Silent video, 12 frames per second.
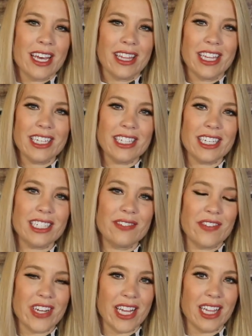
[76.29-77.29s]
This is
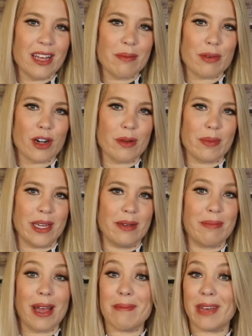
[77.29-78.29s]
Vanilla
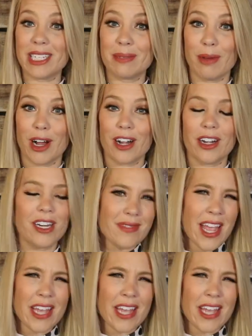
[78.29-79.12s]
Bourbon by Mix Bar.